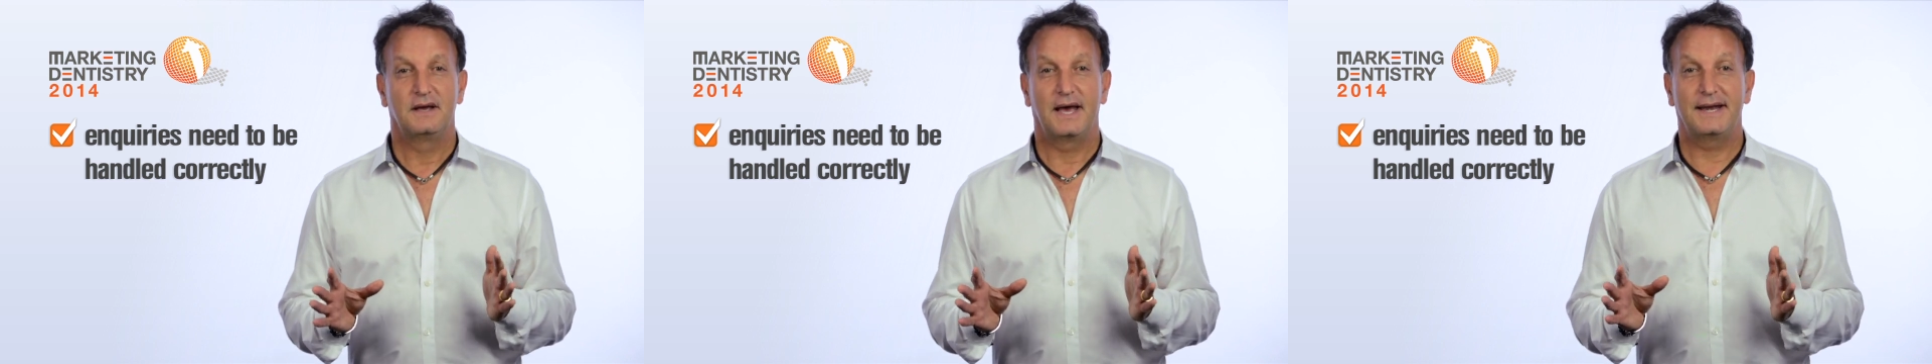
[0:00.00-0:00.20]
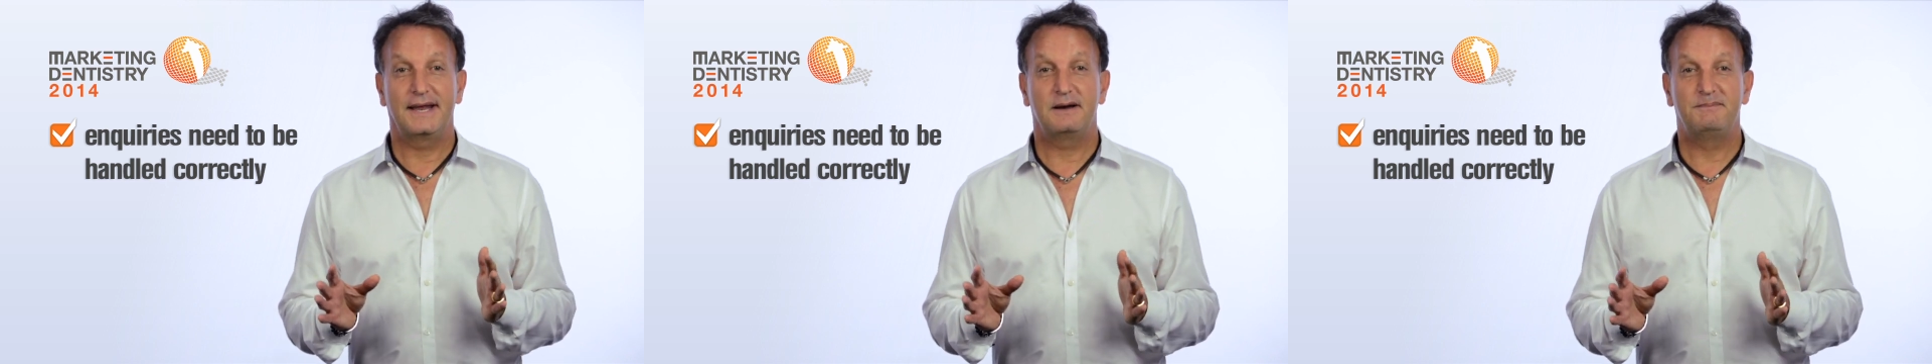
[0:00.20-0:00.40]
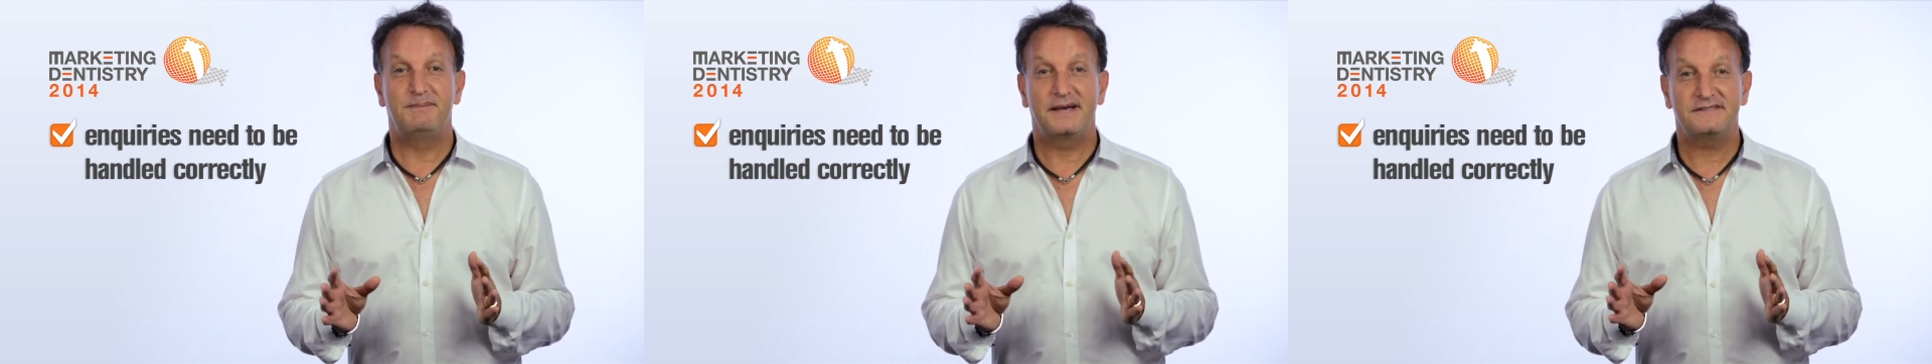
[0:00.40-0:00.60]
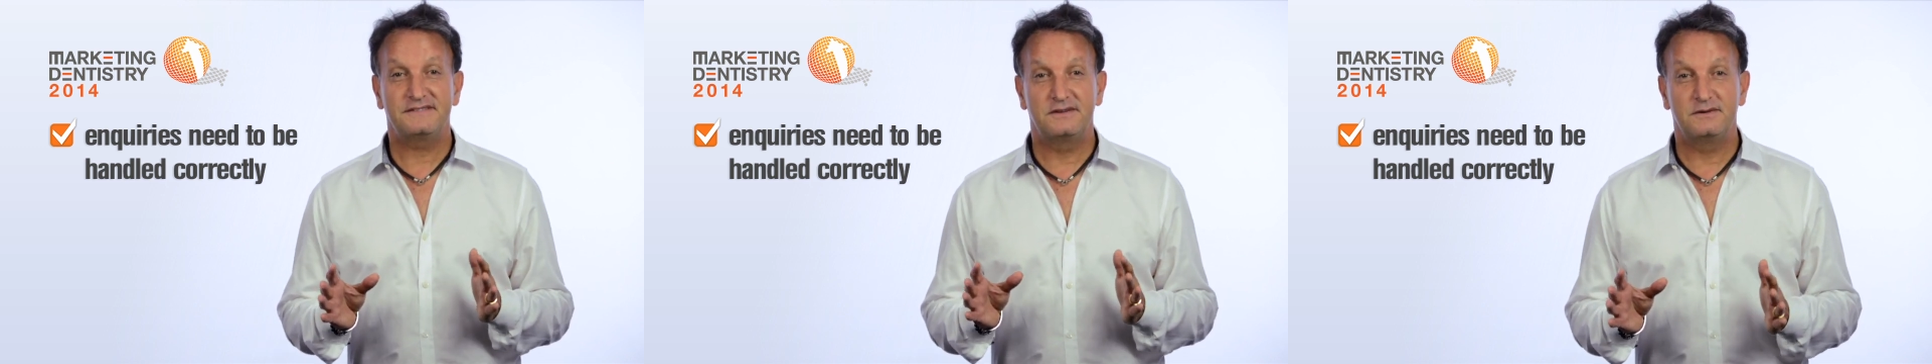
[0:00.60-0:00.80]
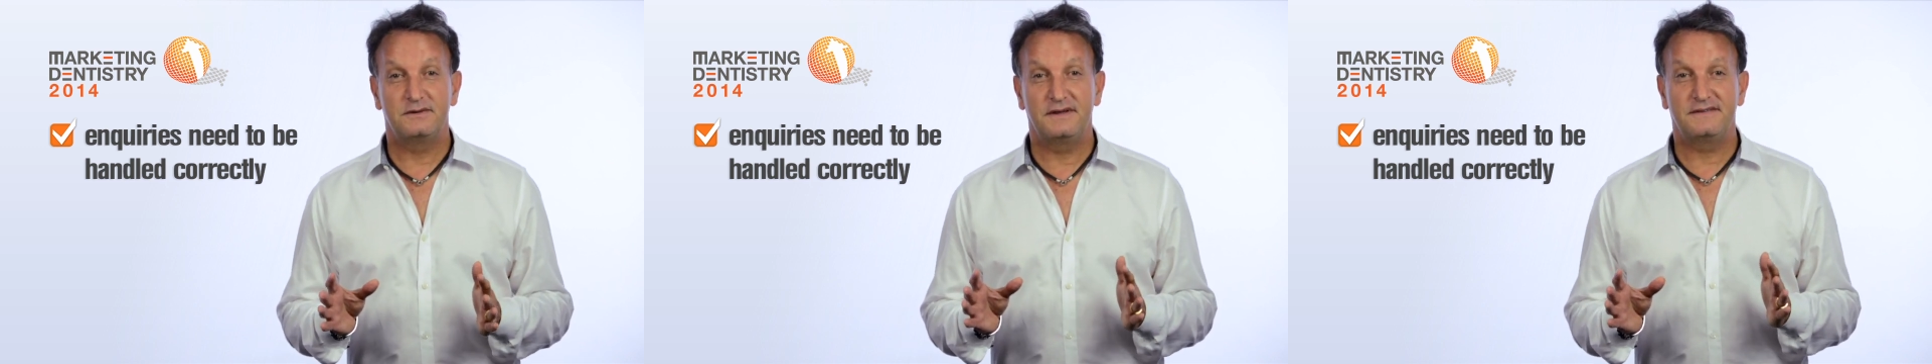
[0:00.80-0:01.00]
and how best
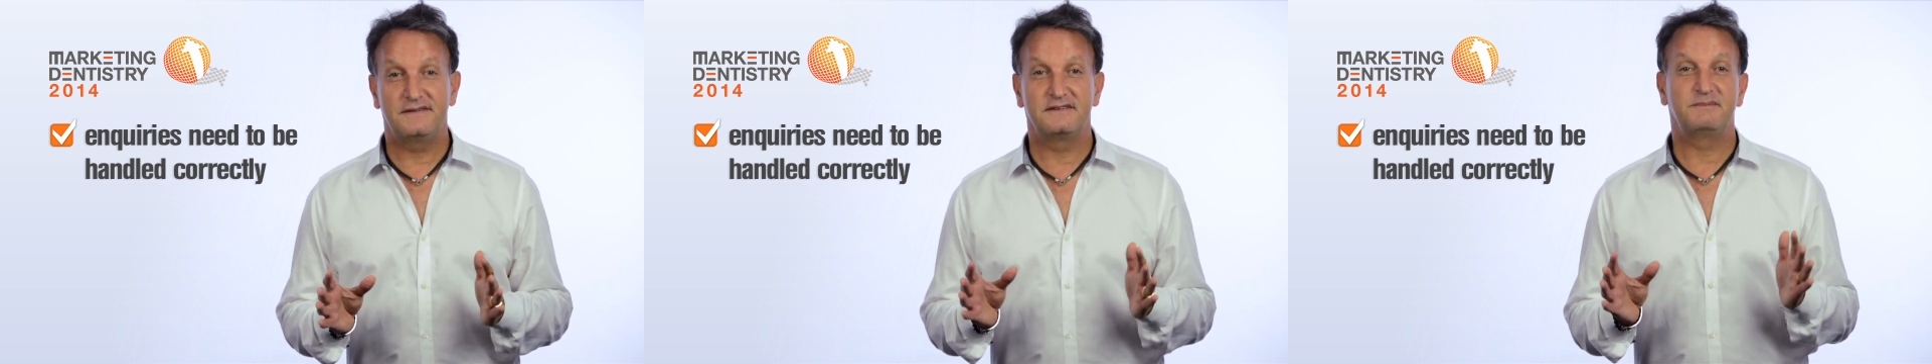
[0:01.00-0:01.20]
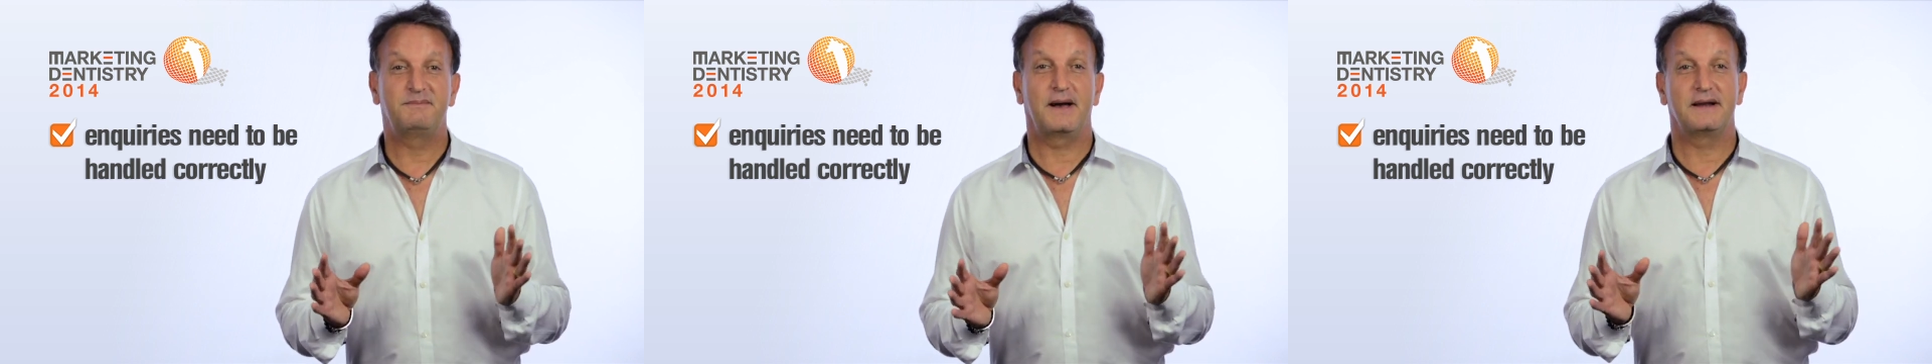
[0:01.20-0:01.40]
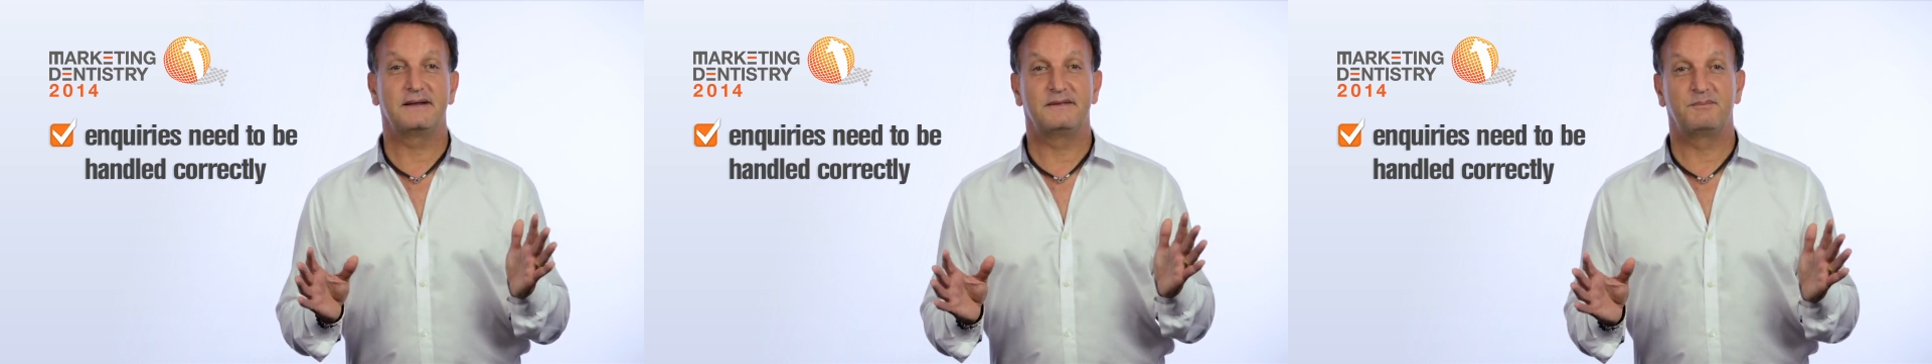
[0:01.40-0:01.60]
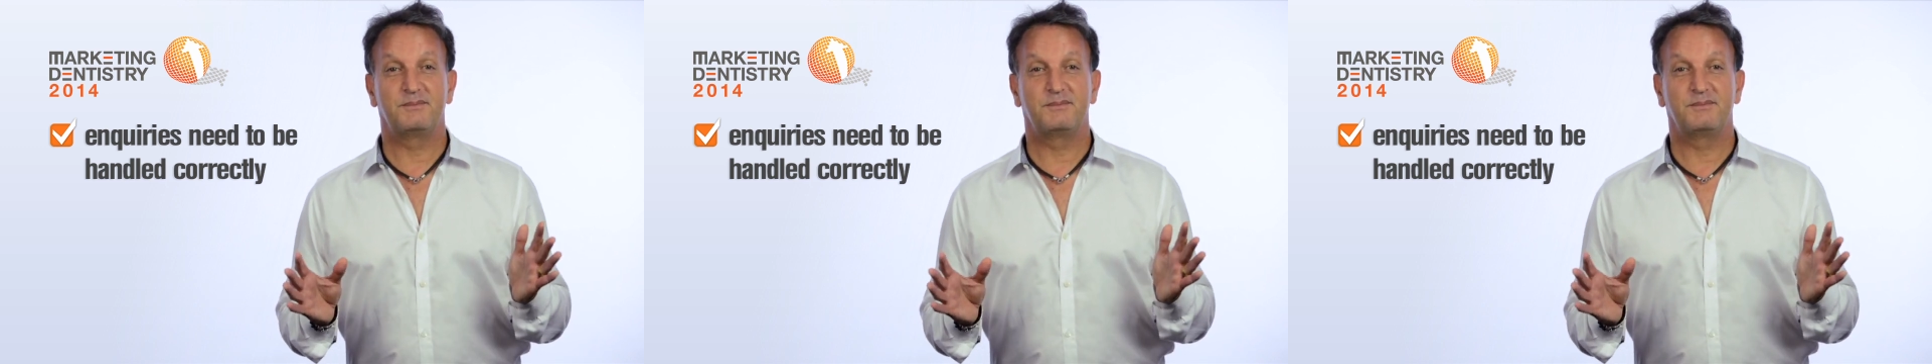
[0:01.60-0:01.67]
to do this is part of the